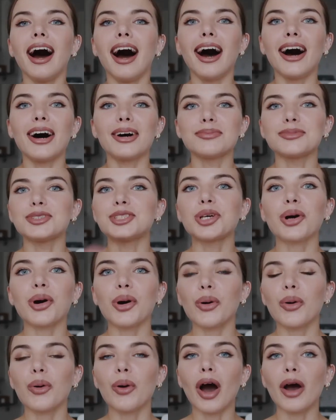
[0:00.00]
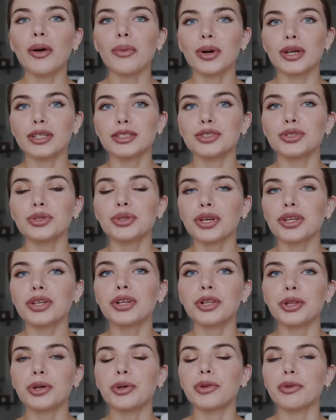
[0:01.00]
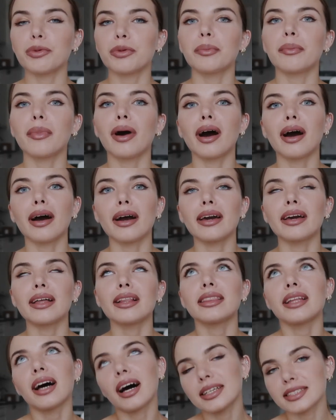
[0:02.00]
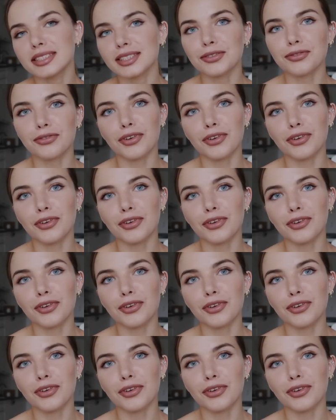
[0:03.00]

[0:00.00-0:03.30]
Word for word: Um, so I wanted to conclude with my last